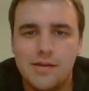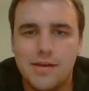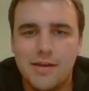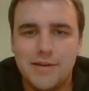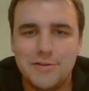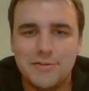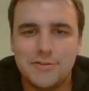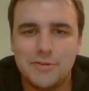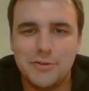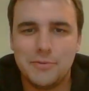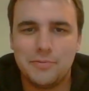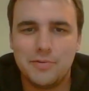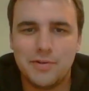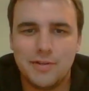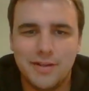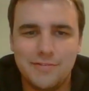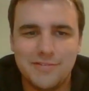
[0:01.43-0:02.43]
Hey
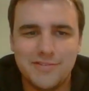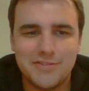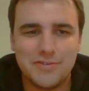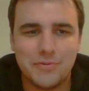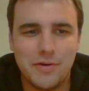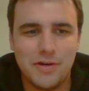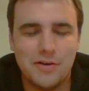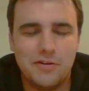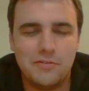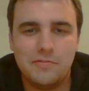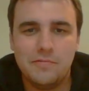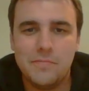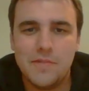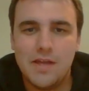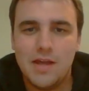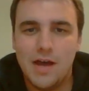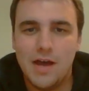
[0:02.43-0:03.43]
YouTube, clevans twelve.
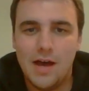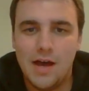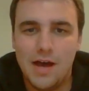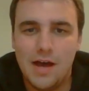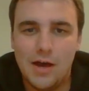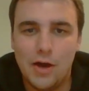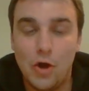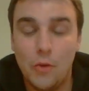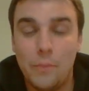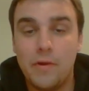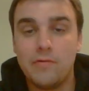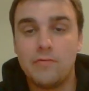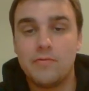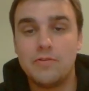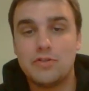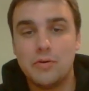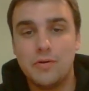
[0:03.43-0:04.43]
Uh, hope
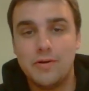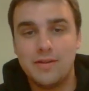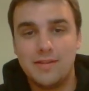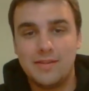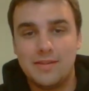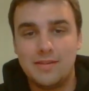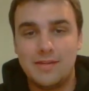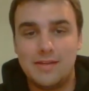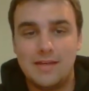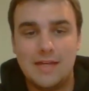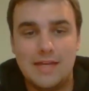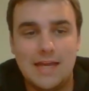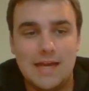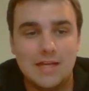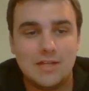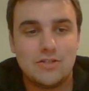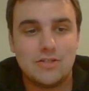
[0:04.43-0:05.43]
everyone's joined
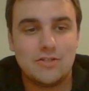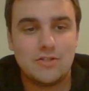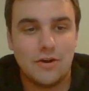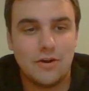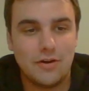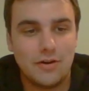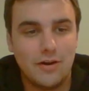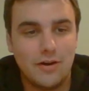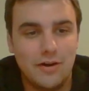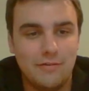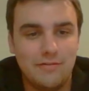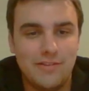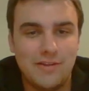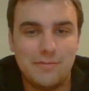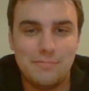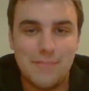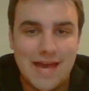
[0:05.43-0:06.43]
the start
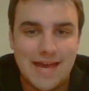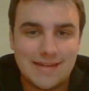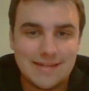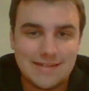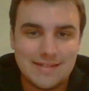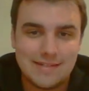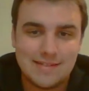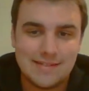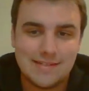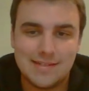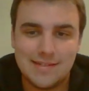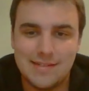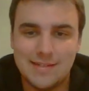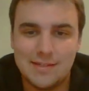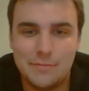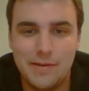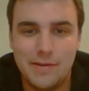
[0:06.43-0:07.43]
of the madness.
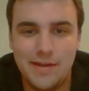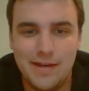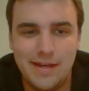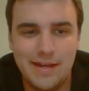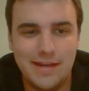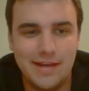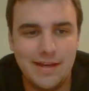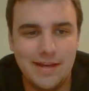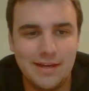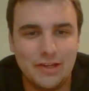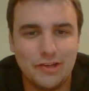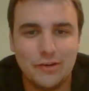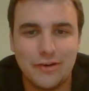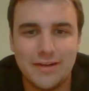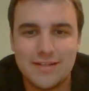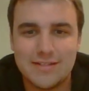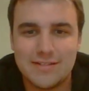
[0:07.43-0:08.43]
It's been a uh,
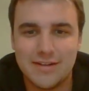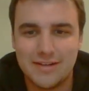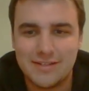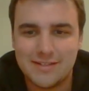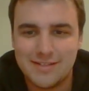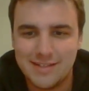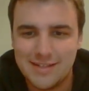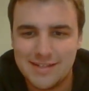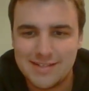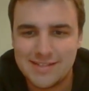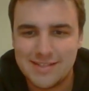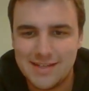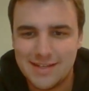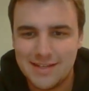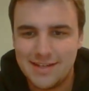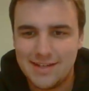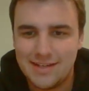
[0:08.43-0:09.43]
great start to the N C
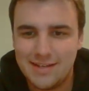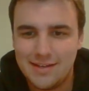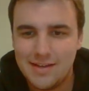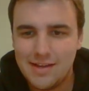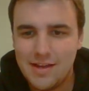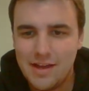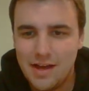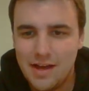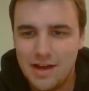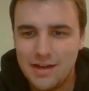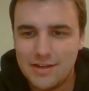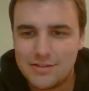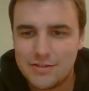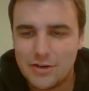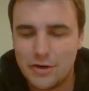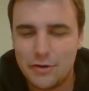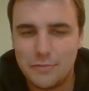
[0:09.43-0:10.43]
double A uh,
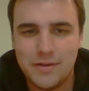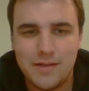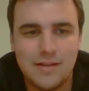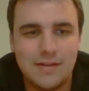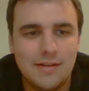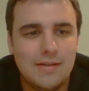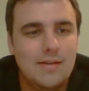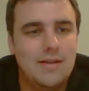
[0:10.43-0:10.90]
tournament.